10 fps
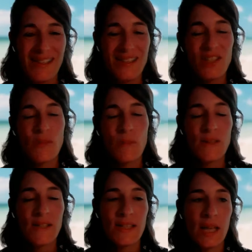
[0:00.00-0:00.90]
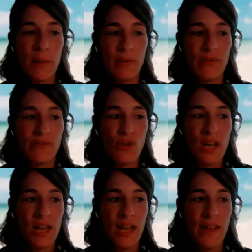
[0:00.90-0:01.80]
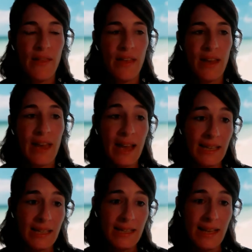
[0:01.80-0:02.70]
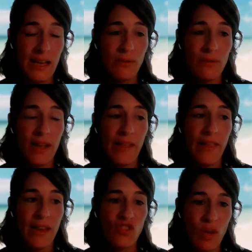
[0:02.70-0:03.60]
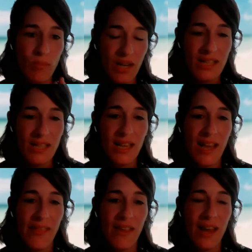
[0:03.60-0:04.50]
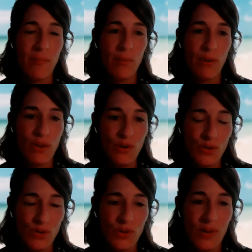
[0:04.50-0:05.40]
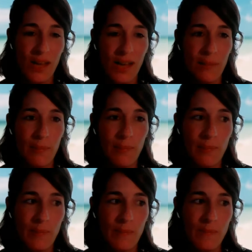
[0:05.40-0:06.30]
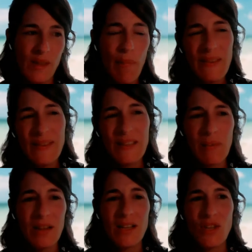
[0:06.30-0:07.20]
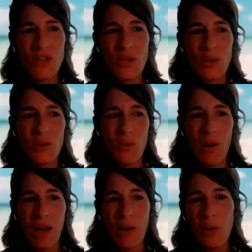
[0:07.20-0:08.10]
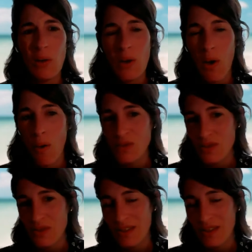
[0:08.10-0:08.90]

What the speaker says: here. Spruce is a type of tree, and they cut it down and they chip it, and they produce something similar to glucose